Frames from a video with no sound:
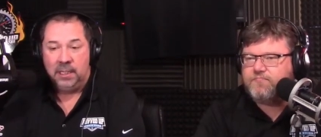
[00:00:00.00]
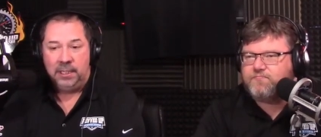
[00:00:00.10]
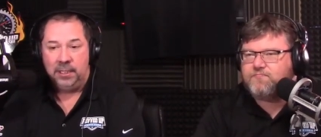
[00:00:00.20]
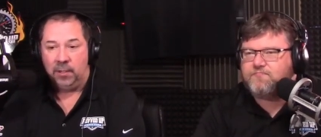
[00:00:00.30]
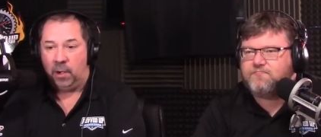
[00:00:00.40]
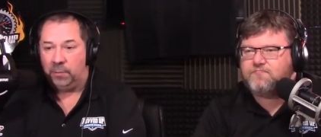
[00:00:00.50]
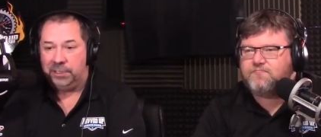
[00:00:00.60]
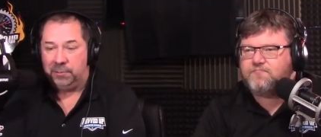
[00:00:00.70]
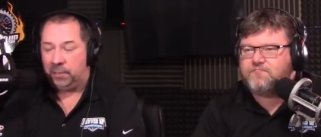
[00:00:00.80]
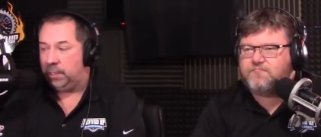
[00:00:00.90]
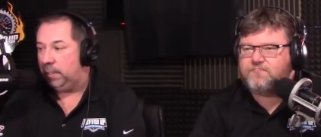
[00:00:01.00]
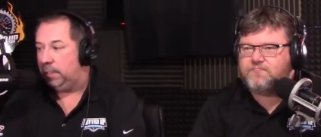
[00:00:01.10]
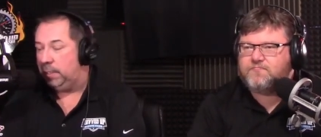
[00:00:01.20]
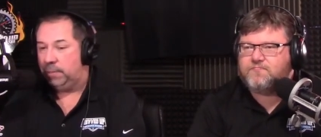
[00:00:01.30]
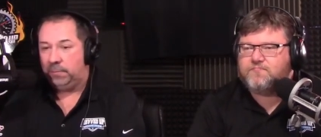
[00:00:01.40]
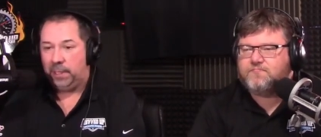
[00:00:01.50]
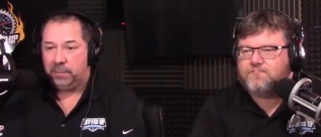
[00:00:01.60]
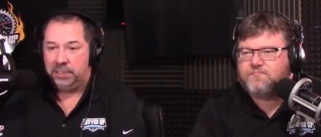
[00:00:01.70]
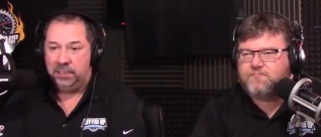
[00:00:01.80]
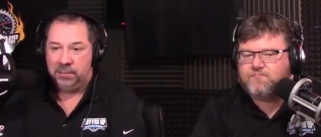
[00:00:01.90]
Speaker 1: you know, always the one that you know when I
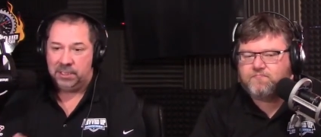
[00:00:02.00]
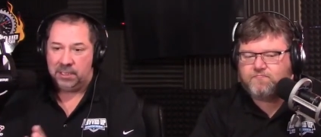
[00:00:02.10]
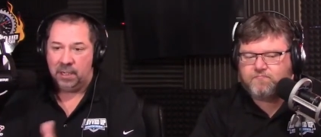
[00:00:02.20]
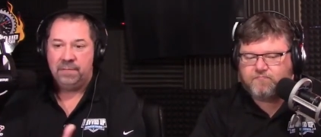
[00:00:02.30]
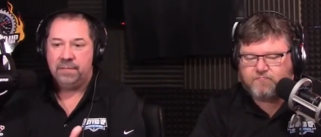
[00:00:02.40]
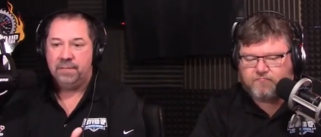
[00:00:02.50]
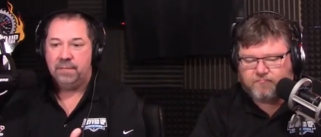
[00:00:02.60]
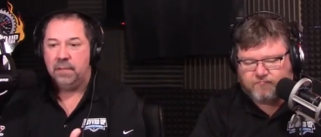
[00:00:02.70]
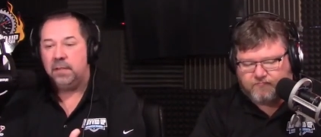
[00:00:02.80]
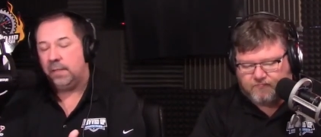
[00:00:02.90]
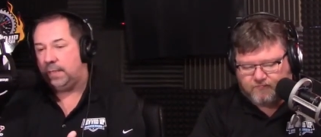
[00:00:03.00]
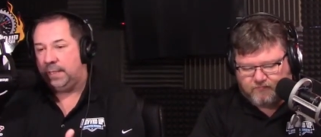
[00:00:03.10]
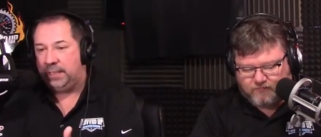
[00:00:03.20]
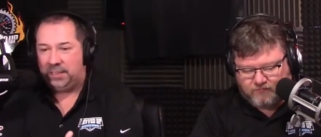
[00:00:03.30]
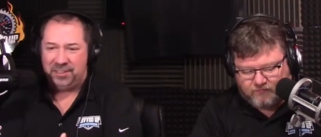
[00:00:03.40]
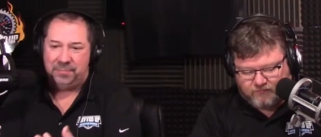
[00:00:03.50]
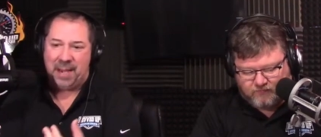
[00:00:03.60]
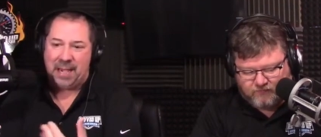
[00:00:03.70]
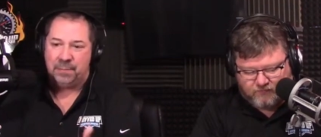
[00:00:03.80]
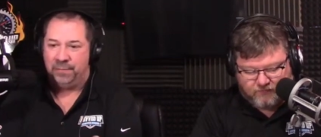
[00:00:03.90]
was doing stuff, uh, and this was
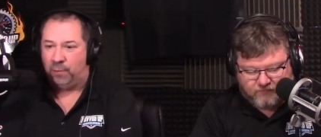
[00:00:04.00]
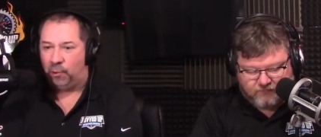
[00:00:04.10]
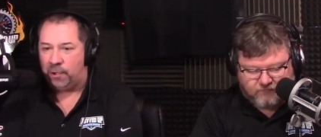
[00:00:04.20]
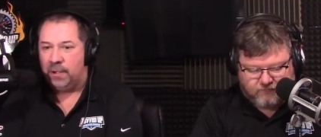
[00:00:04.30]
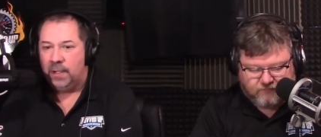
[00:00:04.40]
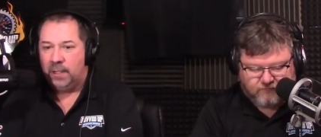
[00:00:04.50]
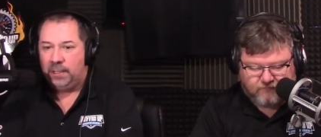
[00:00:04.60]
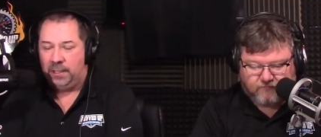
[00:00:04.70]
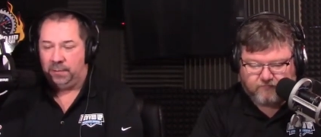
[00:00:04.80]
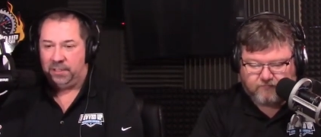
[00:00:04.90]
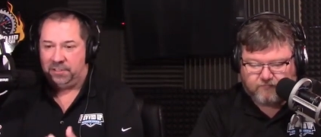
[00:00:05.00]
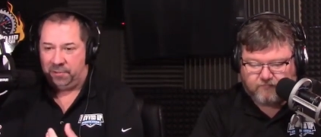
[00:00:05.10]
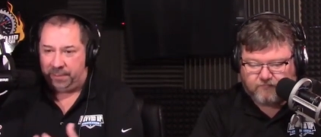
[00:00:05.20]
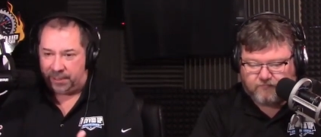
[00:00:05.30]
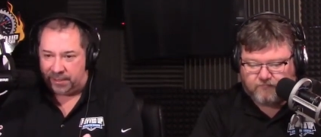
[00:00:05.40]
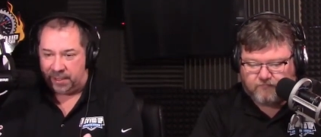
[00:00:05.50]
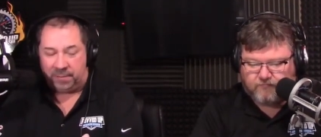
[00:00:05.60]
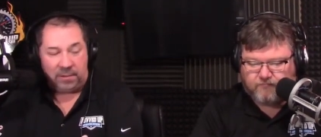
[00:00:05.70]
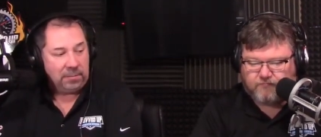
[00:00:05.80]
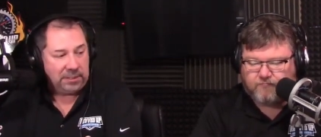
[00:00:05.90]
back before you know the streaming
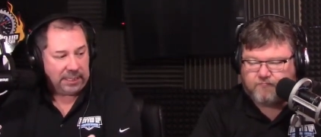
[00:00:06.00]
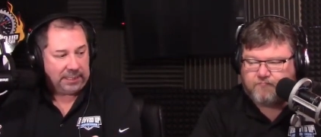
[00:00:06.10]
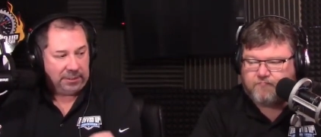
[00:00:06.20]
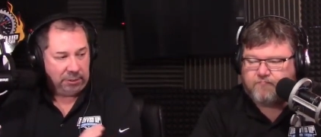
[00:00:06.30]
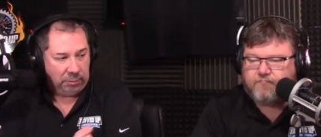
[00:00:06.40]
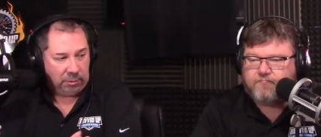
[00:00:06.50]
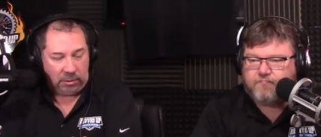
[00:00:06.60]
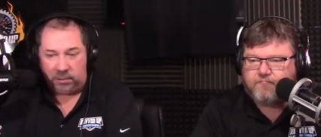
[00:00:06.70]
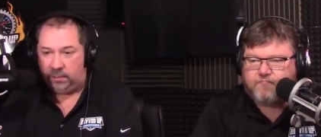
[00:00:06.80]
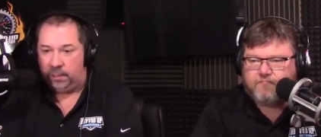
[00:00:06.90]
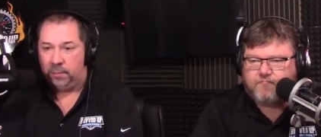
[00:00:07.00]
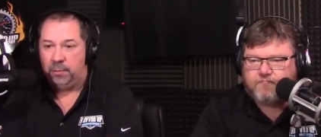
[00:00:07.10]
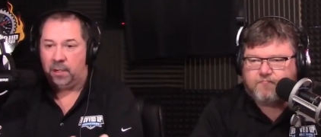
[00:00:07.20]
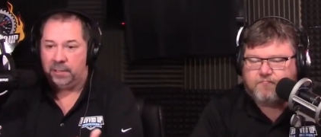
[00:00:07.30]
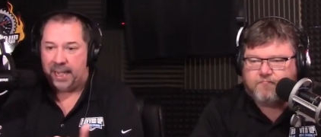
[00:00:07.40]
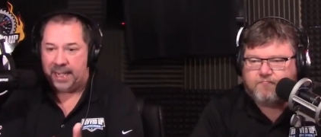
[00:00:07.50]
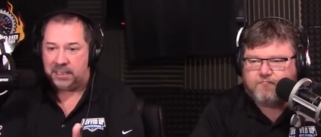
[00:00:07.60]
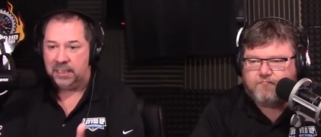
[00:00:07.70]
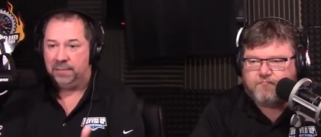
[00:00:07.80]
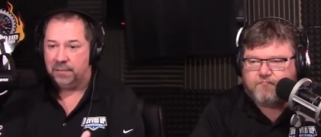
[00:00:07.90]
stuff where it was like dual, you know,
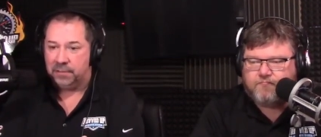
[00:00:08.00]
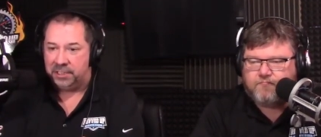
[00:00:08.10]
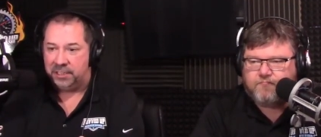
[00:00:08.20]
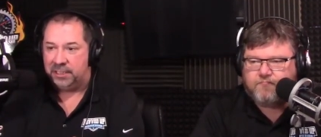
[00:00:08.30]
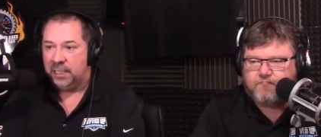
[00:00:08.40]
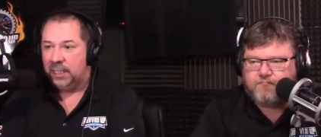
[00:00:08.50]
broadcasting versus